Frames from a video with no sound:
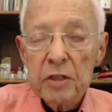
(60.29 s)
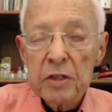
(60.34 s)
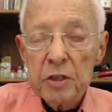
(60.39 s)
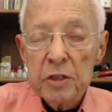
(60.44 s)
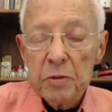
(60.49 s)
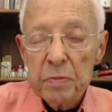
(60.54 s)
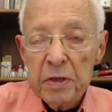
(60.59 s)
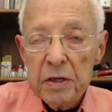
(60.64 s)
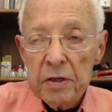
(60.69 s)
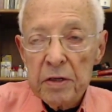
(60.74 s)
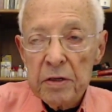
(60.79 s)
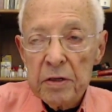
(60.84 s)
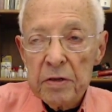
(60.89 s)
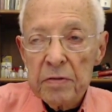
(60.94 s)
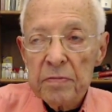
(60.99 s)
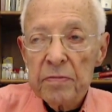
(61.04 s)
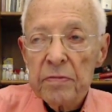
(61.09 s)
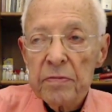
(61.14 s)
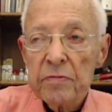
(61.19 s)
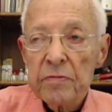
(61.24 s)
smear,
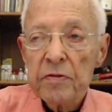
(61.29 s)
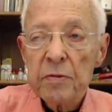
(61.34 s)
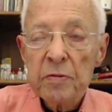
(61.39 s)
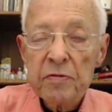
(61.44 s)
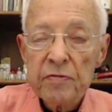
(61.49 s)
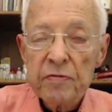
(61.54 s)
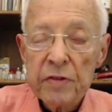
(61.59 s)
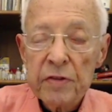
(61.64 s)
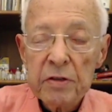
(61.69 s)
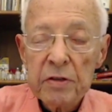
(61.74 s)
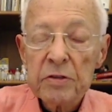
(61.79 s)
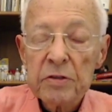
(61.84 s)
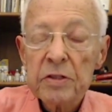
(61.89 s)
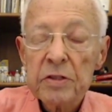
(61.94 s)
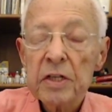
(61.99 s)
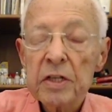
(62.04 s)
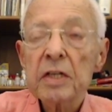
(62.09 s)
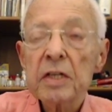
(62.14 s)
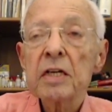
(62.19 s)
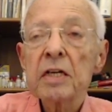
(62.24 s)
from a finger
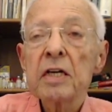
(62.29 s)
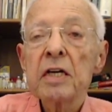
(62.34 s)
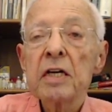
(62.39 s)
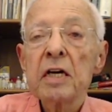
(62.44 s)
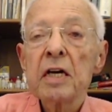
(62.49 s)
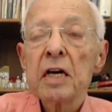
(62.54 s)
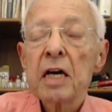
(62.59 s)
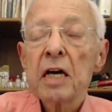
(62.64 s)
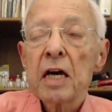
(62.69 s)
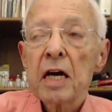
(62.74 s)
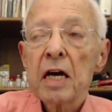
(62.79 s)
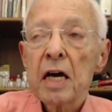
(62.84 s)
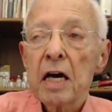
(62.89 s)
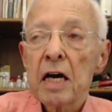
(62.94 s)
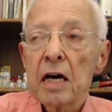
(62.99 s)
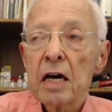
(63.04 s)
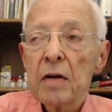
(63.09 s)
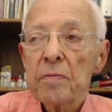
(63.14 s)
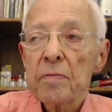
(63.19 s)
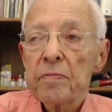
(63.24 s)
stick.
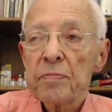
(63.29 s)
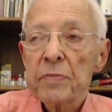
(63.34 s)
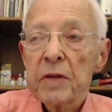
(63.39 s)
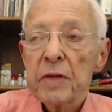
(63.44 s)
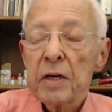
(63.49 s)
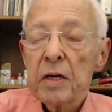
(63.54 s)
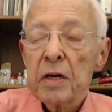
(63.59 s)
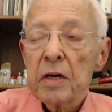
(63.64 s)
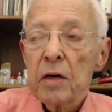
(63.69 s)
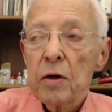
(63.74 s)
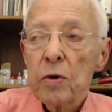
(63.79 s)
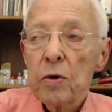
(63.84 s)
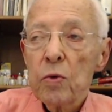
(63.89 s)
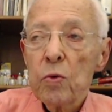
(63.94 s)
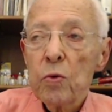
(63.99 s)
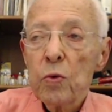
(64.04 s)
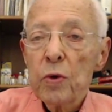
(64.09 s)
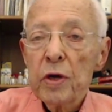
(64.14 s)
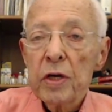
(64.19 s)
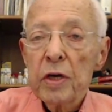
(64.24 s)
Um,
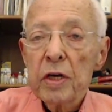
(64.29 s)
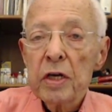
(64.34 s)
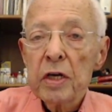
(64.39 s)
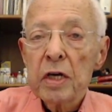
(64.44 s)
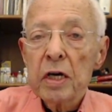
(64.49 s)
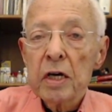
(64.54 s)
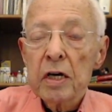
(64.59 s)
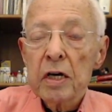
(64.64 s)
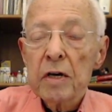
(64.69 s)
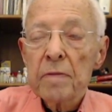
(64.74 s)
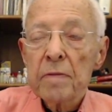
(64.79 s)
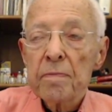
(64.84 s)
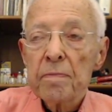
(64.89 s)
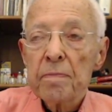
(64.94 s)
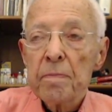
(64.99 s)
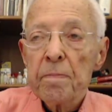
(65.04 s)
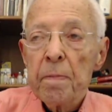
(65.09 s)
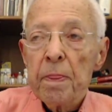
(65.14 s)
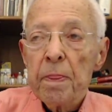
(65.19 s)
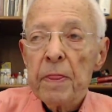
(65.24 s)
we uh,
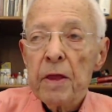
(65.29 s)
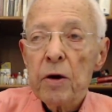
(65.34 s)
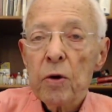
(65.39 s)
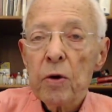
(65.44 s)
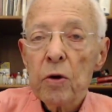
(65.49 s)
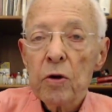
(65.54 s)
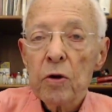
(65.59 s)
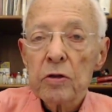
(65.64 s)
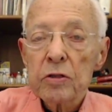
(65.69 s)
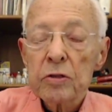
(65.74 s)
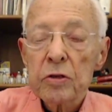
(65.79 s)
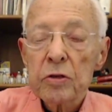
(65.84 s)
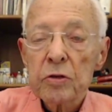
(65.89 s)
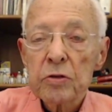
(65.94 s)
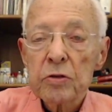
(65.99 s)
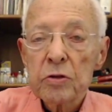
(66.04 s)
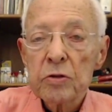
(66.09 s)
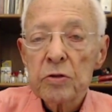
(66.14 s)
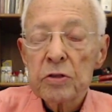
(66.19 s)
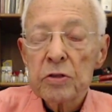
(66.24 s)
also
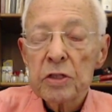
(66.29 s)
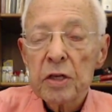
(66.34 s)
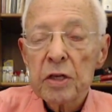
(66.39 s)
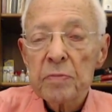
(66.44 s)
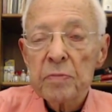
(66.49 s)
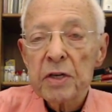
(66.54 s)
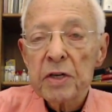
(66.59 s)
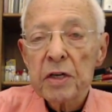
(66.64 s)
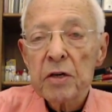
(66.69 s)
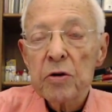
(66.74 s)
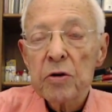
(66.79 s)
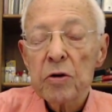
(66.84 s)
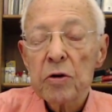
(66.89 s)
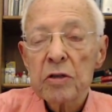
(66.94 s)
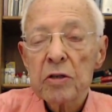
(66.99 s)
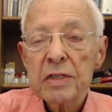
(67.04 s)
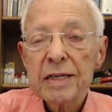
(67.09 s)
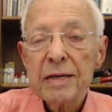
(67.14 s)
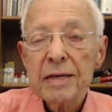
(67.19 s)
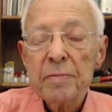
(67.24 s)
do something
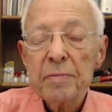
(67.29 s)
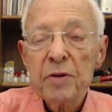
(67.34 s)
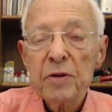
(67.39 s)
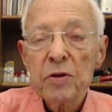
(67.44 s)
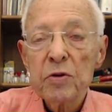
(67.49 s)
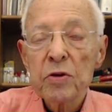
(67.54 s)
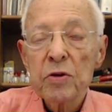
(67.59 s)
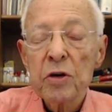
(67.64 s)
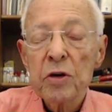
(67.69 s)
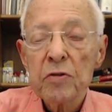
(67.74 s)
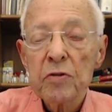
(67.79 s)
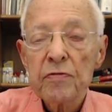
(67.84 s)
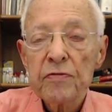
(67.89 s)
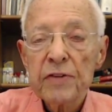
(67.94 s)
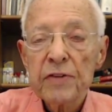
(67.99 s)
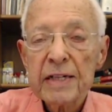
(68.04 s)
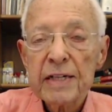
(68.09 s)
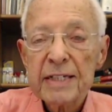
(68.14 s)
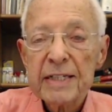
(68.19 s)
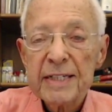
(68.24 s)
called
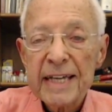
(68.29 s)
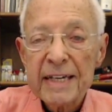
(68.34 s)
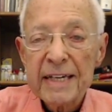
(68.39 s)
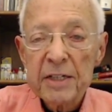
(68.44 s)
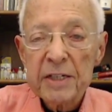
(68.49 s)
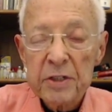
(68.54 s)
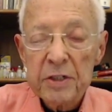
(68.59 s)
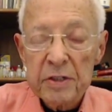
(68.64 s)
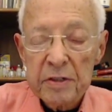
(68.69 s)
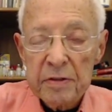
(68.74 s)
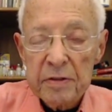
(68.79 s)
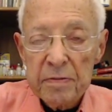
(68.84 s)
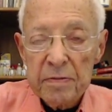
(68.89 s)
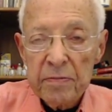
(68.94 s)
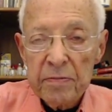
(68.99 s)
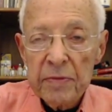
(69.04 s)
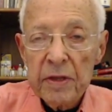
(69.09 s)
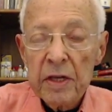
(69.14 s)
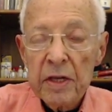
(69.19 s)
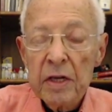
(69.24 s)
immunofixation,
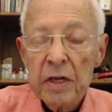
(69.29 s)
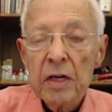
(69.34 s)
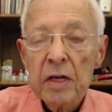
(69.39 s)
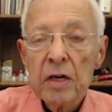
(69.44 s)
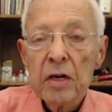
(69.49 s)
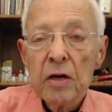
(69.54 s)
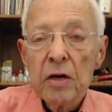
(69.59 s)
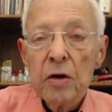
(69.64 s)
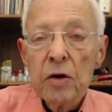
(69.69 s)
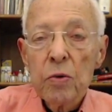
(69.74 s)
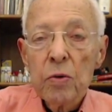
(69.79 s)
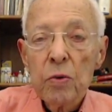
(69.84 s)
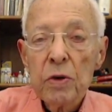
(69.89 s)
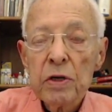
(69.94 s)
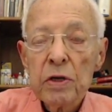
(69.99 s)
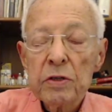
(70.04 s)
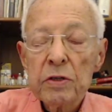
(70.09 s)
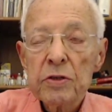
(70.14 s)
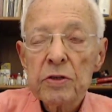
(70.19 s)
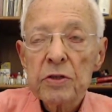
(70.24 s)

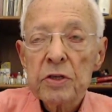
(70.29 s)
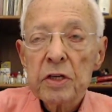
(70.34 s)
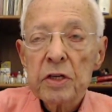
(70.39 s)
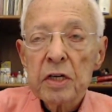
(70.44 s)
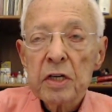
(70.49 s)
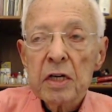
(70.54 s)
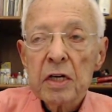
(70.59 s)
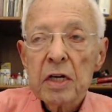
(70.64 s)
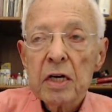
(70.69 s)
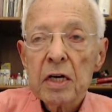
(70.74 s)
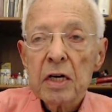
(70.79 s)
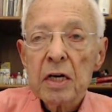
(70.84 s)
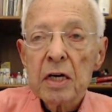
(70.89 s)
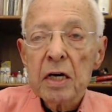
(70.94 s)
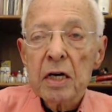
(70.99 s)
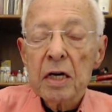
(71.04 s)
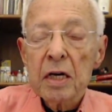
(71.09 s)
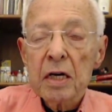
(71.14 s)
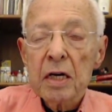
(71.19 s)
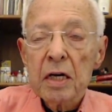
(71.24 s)
which
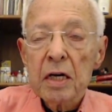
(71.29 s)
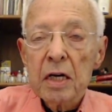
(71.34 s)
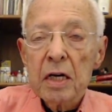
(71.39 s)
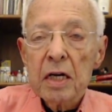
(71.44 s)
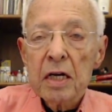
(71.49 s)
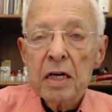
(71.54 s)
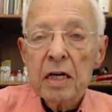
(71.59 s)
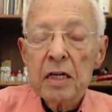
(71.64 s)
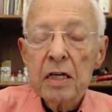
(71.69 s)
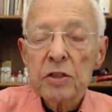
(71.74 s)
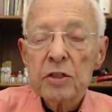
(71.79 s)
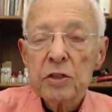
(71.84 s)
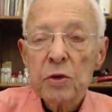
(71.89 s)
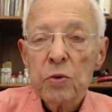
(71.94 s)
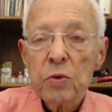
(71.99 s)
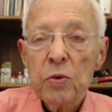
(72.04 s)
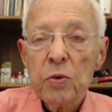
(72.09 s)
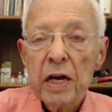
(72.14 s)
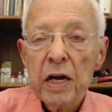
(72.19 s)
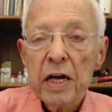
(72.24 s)
uh, is a
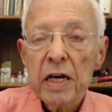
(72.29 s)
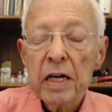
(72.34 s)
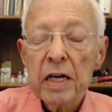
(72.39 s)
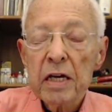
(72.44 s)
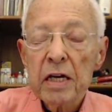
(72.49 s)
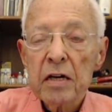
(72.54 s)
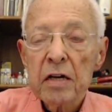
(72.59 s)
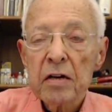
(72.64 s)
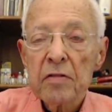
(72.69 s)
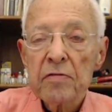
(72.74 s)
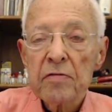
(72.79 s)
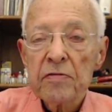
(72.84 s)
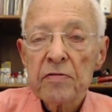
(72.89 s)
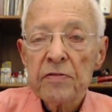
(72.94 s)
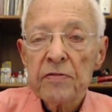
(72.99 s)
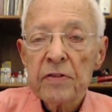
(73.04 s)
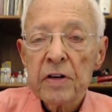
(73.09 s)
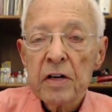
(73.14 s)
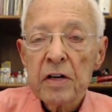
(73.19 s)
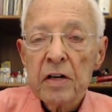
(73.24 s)
way
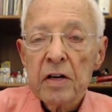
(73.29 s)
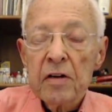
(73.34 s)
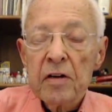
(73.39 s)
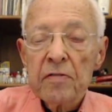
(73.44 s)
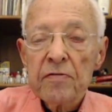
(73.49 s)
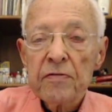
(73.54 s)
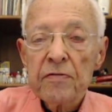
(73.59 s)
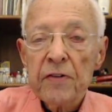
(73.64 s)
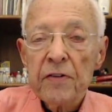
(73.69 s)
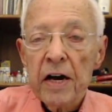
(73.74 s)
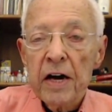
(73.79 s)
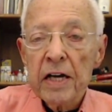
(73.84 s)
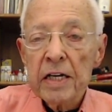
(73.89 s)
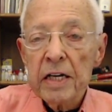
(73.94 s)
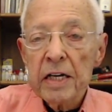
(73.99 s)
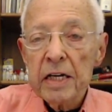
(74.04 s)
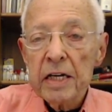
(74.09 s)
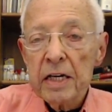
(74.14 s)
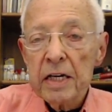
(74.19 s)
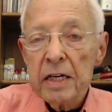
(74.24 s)
of
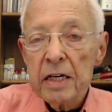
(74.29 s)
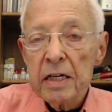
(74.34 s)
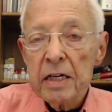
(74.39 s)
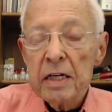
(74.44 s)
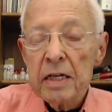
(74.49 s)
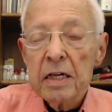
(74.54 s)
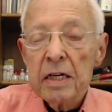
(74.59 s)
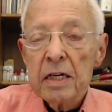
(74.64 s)
finding